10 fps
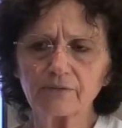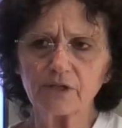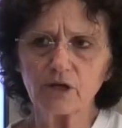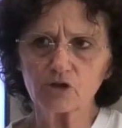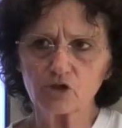
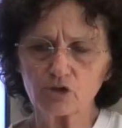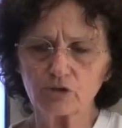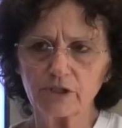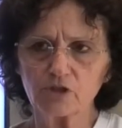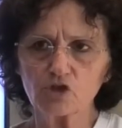our
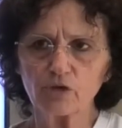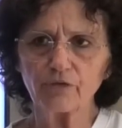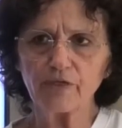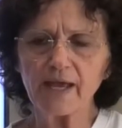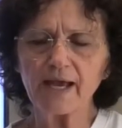students
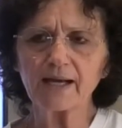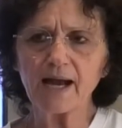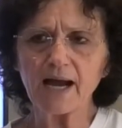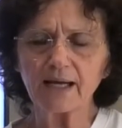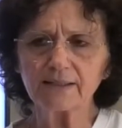of their
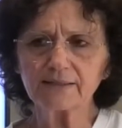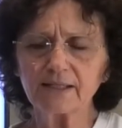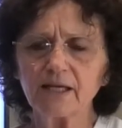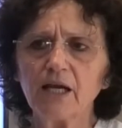right